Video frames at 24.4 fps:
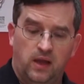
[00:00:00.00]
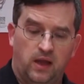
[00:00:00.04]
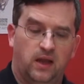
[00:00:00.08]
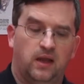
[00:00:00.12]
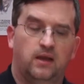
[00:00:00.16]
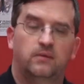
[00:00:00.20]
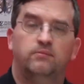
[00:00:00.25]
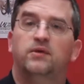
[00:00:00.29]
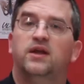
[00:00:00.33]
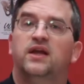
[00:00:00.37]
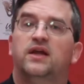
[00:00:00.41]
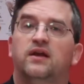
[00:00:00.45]

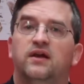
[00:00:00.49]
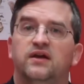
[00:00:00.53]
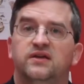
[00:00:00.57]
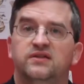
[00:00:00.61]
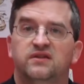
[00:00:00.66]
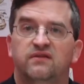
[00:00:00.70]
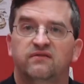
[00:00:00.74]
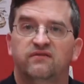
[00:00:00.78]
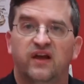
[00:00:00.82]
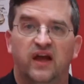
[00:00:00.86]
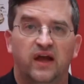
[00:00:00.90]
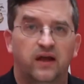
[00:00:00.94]
And
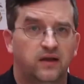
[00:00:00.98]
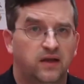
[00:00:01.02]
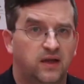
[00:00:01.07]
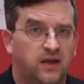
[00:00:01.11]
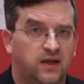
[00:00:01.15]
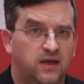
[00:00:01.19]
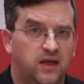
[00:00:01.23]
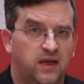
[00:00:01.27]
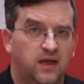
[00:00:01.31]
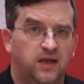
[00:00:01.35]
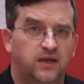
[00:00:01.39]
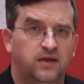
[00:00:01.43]
because of that,
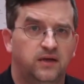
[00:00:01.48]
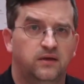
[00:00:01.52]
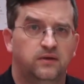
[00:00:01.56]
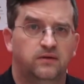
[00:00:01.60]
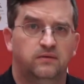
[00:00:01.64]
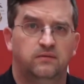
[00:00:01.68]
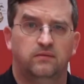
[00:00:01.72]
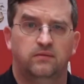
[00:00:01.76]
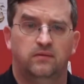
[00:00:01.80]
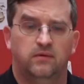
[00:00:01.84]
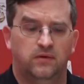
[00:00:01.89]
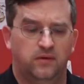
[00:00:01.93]
any
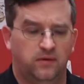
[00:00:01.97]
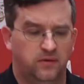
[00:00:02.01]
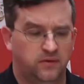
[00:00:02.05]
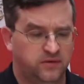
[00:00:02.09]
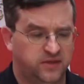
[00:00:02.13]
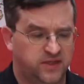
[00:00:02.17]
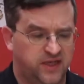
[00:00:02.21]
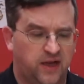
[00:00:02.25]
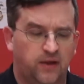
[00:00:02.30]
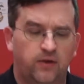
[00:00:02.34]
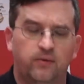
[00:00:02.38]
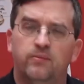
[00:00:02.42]

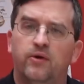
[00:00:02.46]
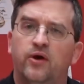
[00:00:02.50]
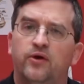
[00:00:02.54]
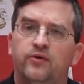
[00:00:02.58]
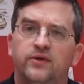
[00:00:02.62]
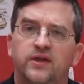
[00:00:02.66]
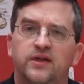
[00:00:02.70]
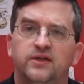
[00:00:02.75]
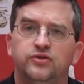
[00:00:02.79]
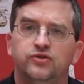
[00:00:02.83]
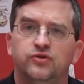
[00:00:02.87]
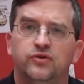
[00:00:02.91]

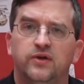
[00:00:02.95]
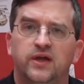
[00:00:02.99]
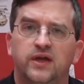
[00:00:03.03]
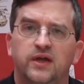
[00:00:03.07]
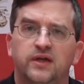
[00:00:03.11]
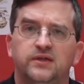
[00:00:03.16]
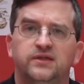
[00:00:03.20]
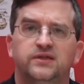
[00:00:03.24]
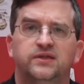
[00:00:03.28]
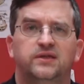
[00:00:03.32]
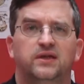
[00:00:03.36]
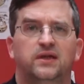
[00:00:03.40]
tailbone
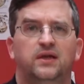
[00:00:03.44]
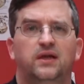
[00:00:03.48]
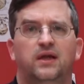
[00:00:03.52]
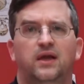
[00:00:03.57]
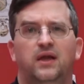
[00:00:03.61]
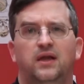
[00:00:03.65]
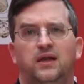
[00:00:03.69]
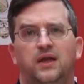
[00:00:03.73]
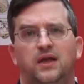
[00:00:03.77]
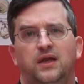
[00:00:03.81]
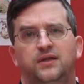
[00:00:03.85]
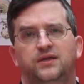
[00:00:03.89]
injuries,
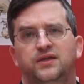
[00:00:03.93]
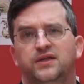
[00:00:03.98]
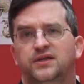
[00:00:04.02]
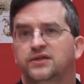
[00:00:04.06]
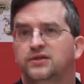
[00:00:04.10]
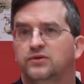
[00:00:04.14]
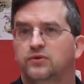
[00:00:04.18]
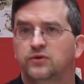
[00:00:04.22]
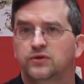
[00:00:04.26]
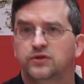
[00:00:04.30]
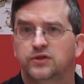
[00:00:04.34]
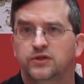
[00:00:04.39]
any
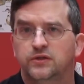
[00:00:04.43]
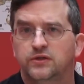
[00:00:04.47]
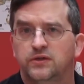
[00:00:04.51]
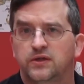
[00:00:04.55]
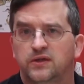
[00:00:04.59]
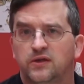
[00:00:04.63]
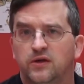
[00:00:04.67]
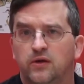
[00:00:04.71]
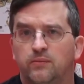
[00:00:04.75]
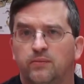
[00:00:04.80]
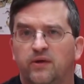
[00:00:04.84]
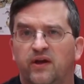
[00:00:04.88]

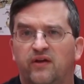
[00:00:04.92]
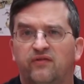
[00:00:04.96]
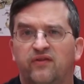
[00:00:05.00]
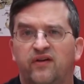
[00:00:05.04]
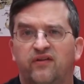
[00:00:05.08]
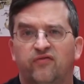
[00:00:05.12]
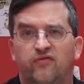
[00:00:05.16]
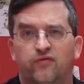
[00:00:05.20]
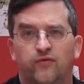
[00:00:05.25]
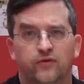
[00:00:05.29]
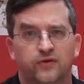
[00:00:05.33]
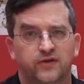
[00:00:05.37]
distortion in your
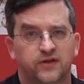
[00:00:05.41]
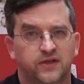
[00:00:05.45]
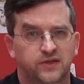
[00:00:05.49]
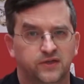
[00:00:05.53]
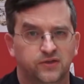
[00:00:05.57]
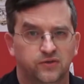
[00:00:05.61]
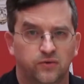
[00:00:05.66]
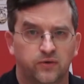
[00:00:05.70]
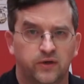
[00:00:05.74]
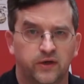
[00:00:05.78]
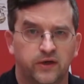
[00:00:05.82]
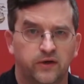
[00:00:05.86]
pelvic floor
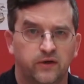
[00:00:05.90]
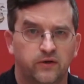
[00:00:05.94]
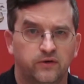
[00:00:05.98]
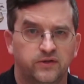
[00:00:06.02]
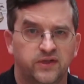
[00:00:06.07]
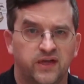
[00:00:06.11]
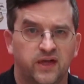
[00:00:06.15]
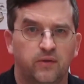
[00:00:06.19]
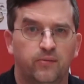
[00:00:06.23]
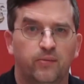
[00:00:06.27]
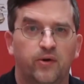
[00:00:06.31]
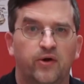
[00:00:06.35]
distorting
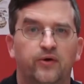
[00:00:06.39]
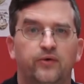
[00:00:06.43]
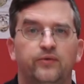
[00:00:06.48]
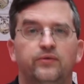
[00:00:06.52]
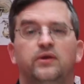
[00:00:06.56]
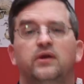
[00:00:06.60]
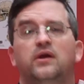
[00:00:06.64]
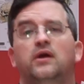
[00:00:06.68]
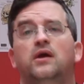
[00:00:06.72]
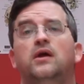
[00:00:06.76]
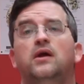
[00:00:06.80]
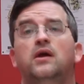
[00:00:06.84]
your
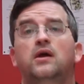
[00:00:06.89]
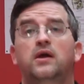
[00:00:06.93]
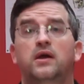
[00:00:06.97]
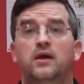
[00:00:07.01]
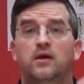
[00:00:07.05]
tailbone